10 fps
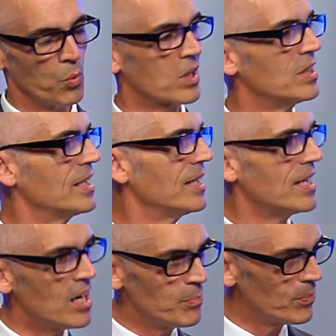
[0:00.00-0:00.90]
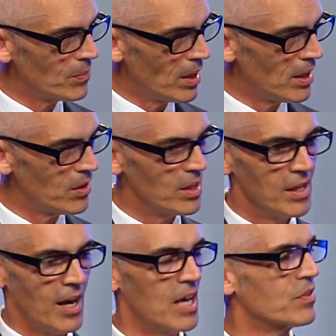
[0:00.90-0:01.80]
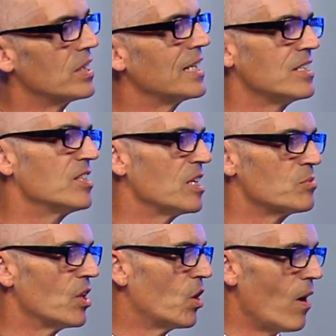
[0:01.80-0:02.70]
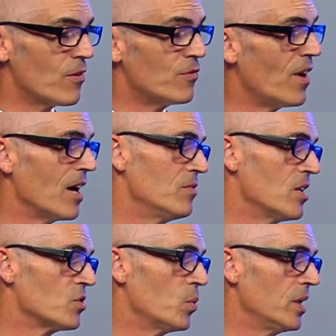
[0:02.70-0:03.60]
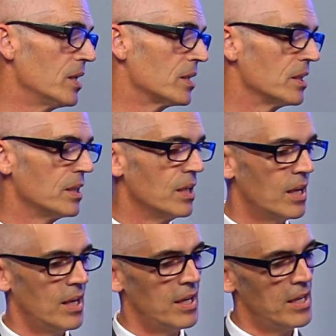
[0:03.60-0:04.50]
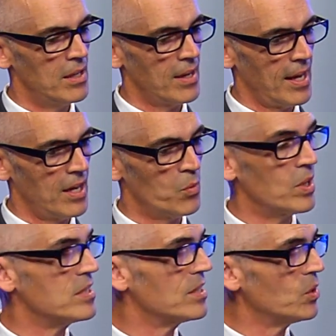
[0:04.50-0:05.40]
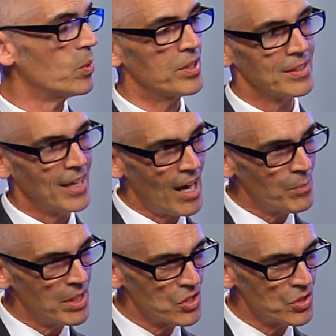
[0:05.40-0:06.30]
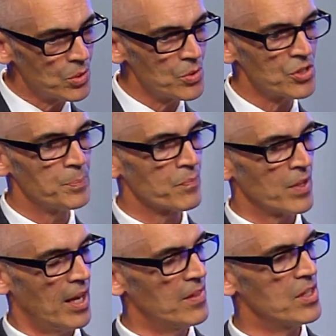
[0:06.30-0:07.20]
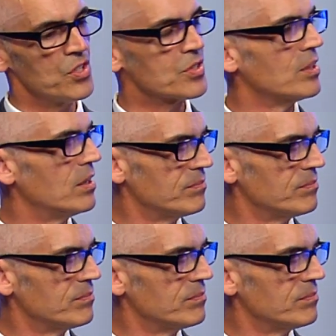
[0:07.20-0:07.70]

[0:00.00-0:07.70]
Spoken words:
We're cleaning up. I have clean teams that go out 5 days a week, and we deal with encampment issues and then just